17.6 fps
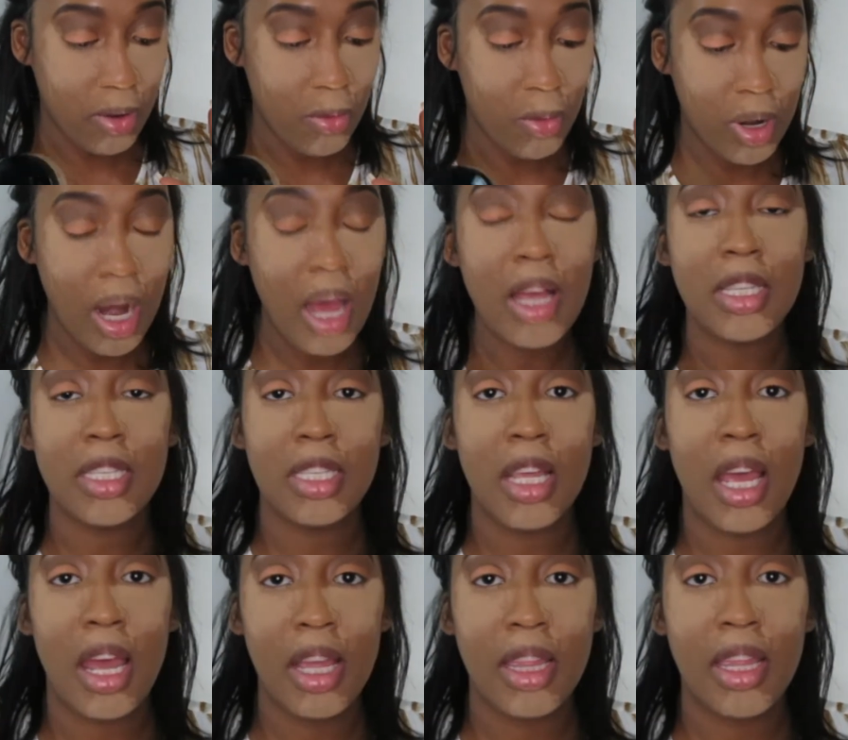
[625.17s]
When I
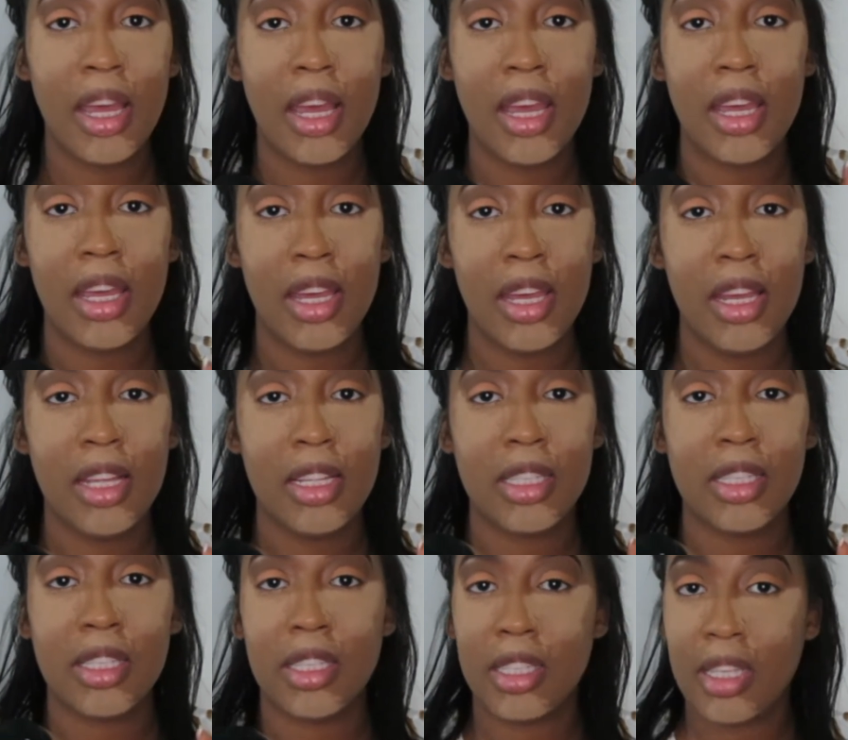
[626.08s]
say that
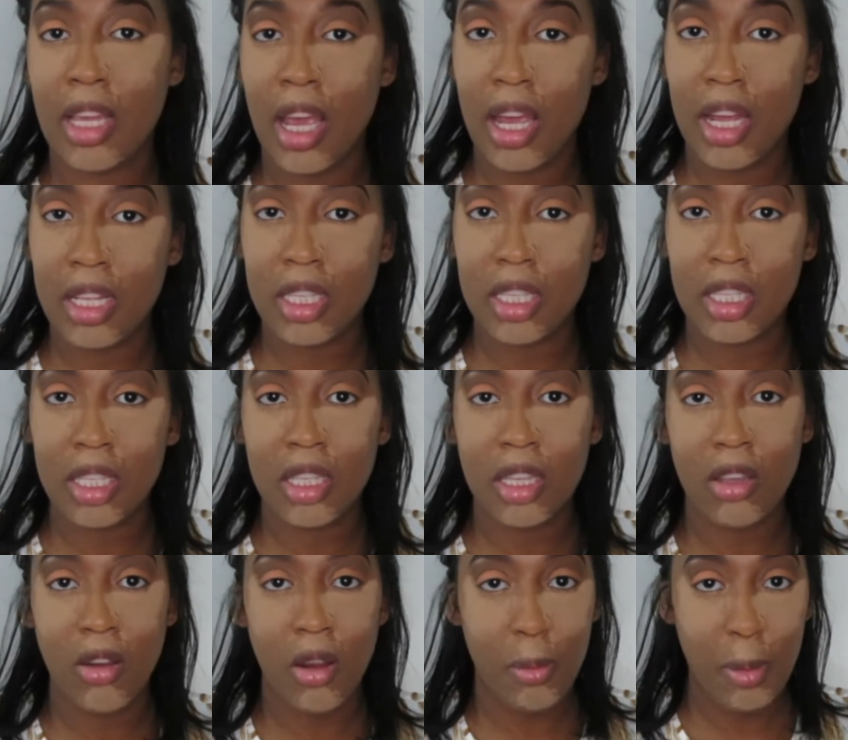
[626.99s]
it sets
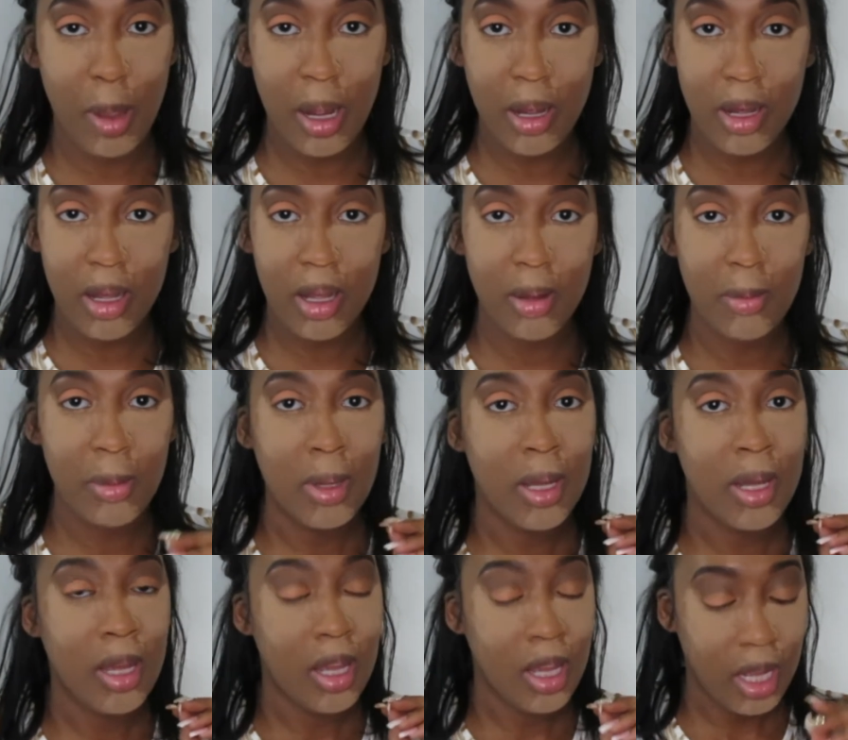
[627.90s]
your makeup,
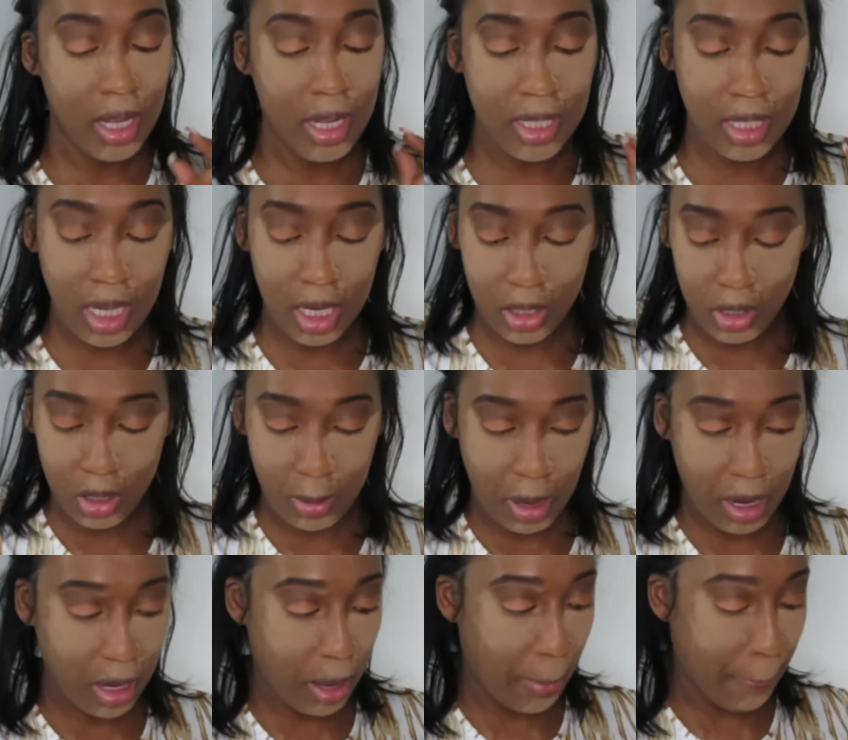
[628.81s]
it sets your
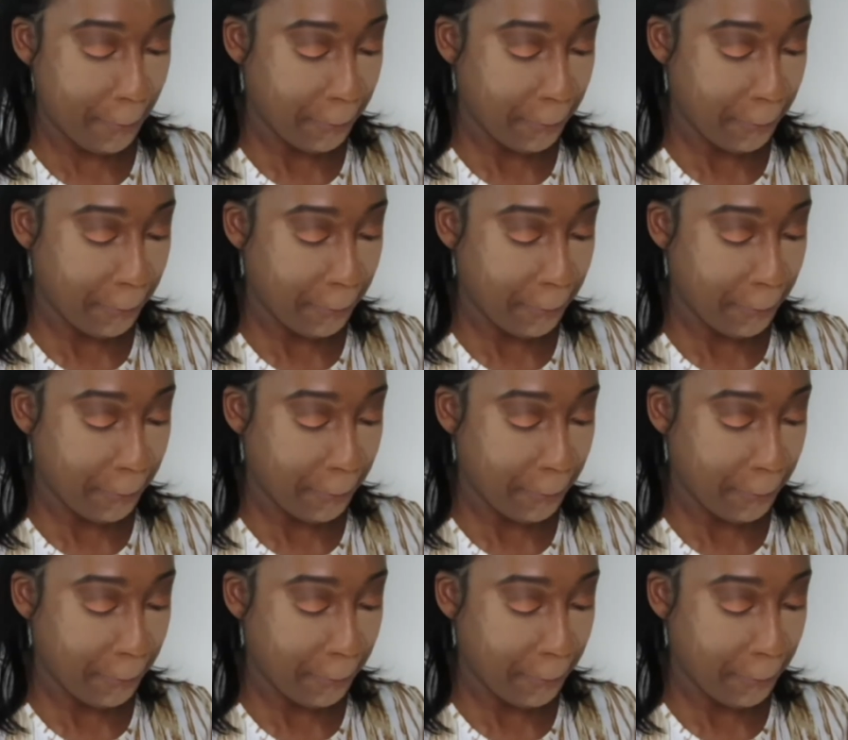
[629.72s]
makeup.